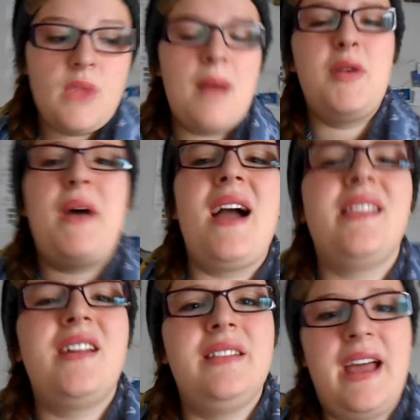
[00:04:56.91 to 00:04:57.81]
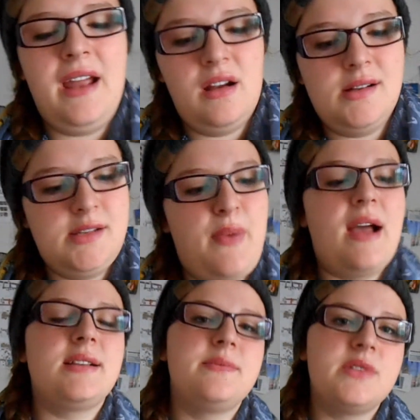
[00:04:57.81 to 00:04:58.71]
I'm going to pack a lot of layers,
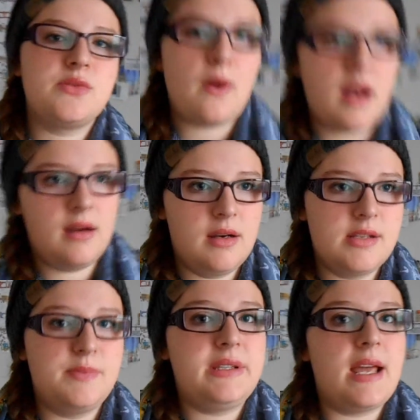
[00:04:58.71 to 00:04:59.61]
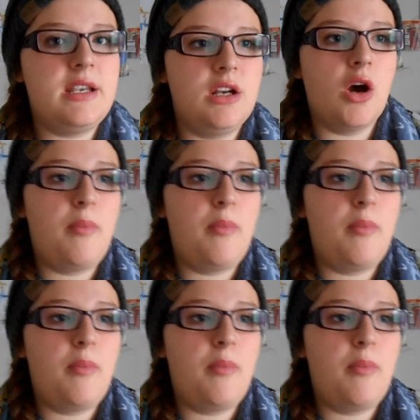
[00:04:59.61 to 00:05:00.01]
pack some sweaters, but then,